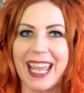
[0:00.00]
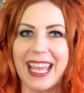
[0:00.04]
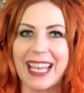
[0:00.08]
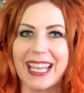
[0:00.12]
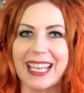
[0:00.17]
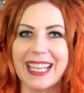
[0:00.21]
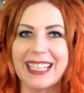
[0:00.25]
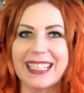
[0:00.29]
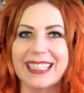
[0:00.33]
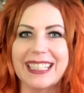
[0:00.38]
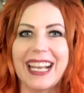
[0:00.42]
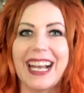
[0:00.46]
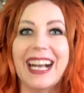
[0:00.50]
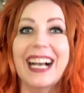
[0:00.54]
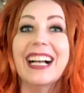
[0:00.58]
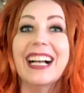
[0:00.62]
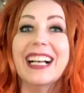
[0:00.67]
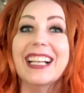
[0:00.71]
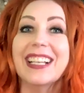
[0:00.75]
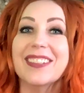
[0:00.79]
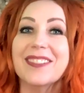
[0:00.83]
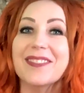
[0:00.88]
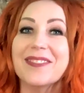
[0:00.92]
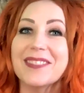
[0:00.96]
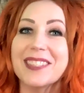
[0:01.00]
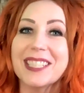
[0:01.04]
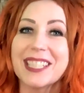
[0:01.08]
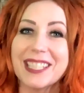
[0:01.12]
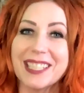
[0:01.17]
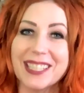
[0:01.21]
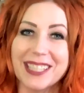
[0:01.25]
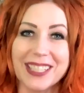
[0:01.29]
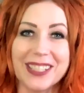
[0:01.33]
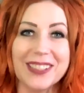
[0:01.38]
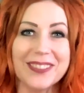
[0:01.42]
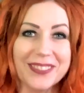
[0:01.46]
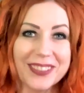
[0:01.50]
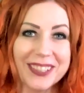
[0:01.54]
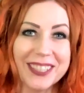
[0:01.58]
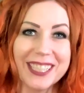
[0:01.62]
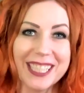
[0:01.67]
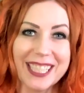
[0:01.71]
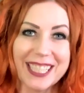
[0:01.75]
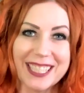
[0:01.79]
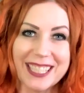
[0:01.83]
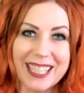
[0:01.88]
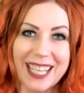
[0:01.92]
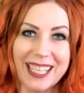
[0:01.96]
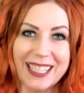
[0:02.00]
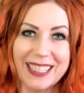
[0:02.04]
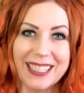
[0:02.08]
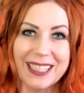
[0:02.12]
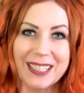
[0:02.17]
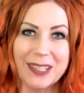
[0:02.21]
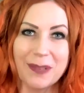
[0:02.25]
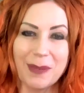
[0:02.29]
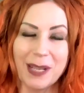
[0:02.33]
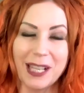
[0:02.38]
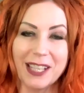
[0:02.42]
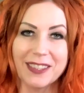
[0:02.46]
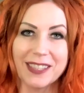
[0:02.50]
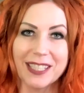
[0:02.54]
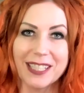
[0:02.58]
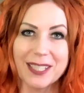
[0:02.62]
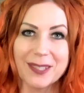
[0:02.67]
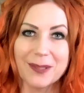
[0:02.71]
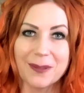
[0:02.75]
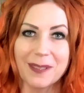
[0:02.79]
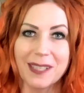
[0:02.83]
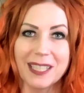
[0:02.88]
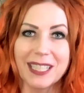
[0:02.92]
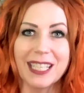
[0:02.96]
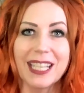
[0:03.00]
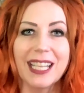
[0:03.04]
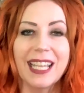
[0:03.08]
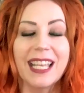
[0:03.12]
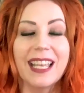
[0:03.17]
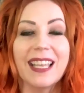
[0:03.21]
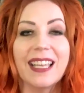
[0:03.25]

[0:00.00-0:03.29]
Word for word: and I'm super excited about this one.